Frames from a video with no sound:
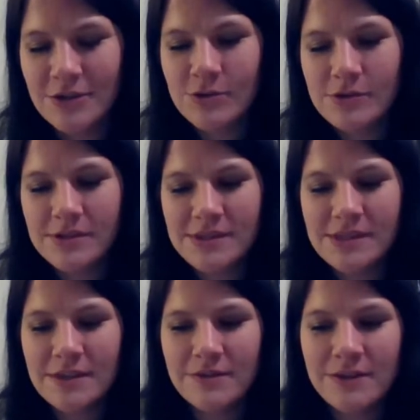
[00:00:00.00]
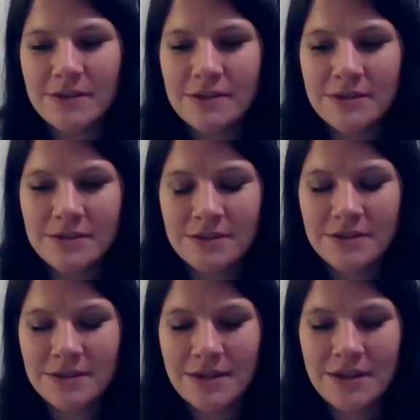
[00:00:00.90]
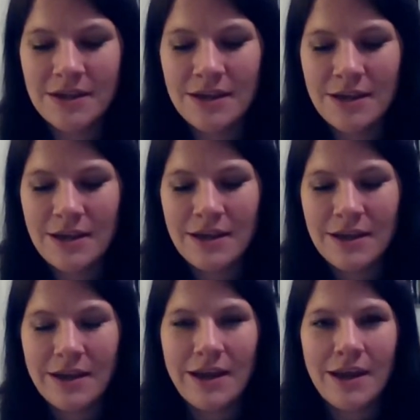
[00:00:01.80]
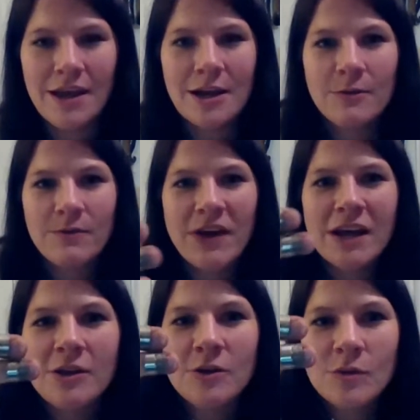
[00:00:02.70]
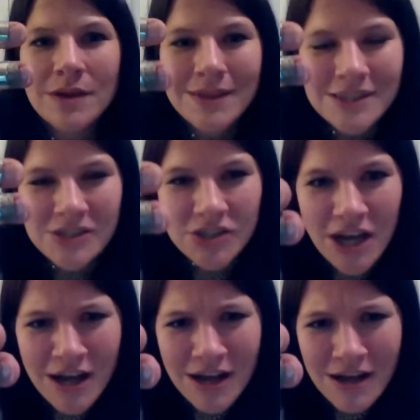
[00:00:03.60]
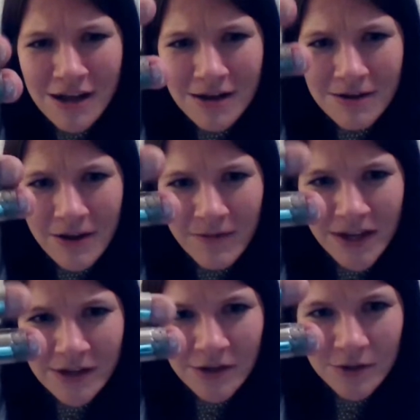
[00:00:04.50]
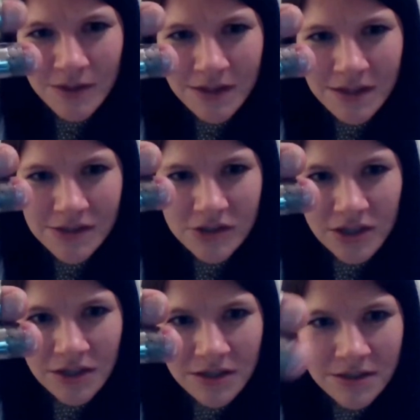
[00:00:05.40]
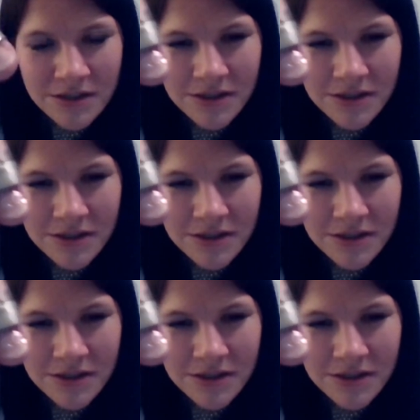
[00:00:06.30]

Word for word: You're silver. And I found you in this jar. I found you in this jar.